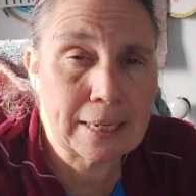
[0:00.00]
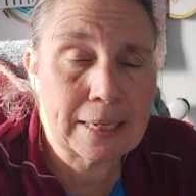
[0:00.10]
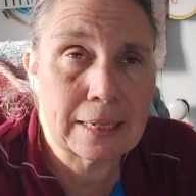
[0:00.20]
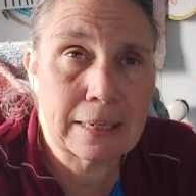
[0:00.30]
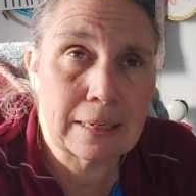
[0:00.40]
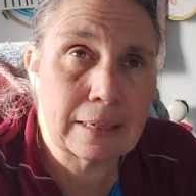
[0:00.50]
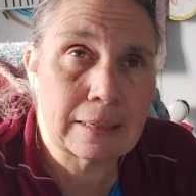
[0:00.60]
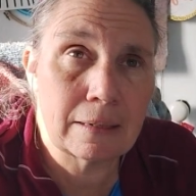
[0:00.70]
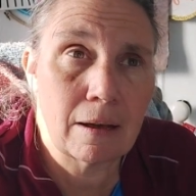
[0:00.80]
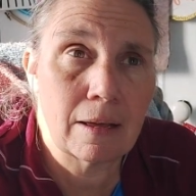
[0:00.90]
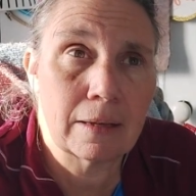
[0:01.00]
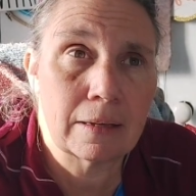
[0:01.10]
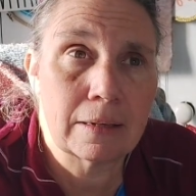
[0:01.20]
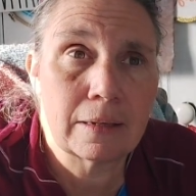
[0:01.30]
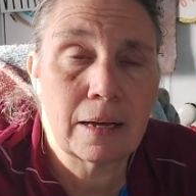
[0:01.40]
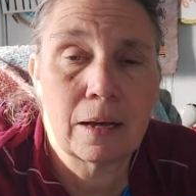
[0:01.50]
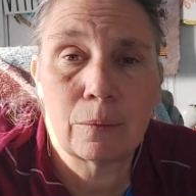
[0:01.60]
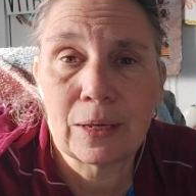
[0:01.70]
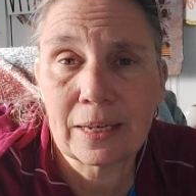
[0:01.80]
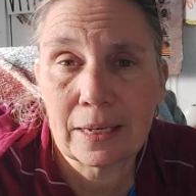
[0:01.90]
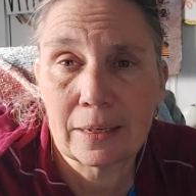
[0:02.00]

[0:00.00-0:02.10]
in a week,